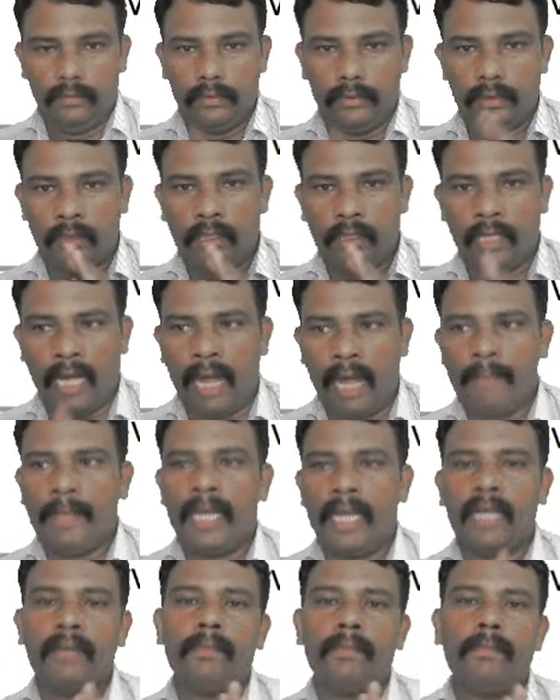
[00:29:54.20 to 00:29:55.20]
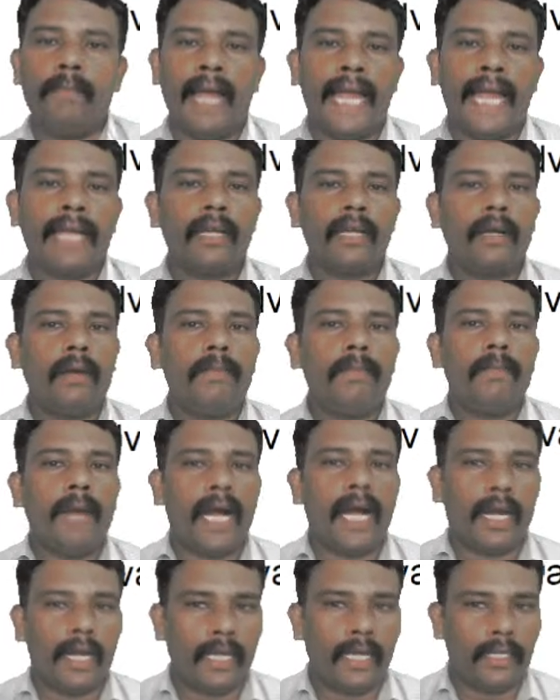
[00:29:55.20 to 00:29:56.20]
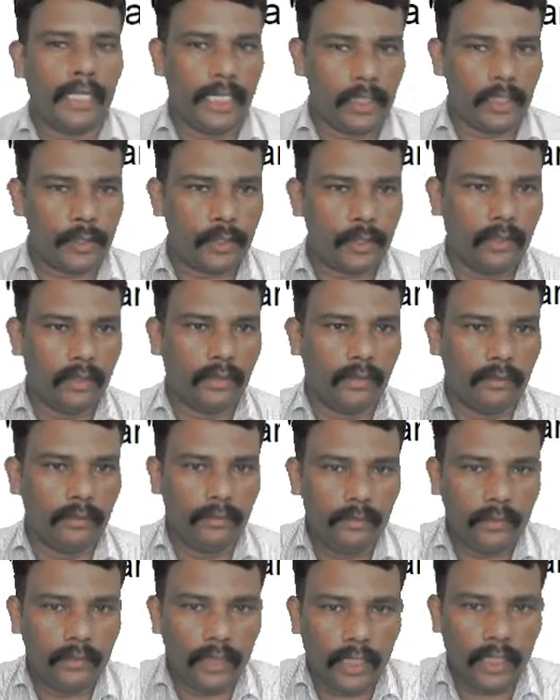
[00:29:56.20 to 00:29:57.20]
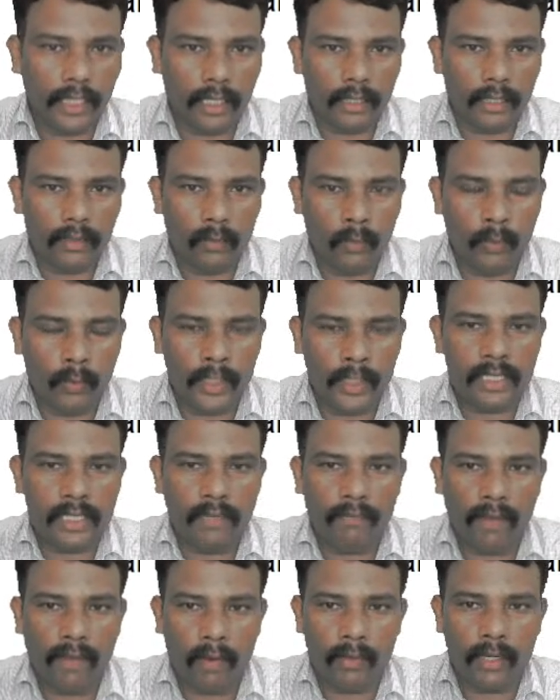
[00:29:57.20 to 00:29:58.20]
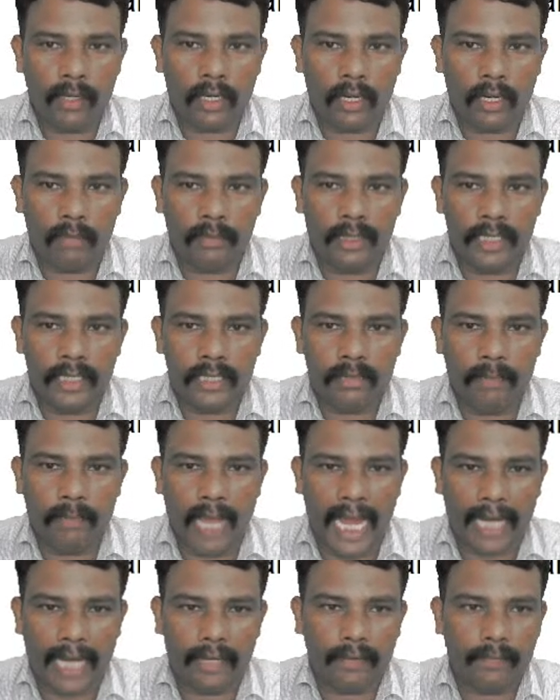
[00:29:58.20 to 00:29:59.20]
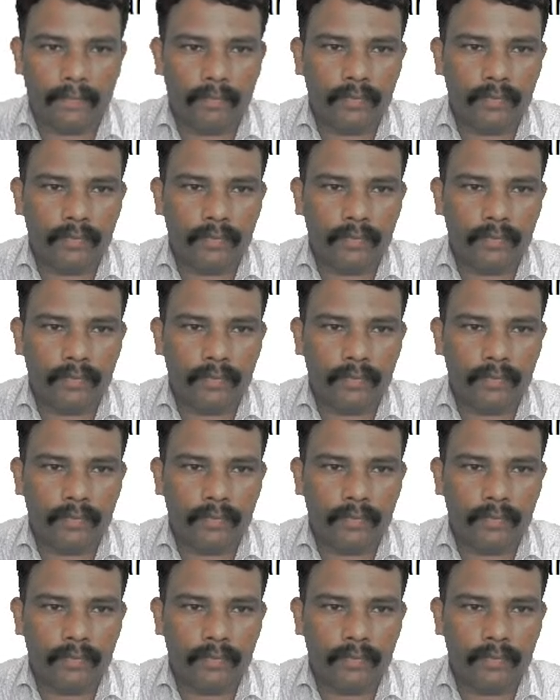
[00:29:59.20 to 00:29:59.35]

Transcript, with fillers: Grameen Bank of Bangladesh. Who is the founder of this bank?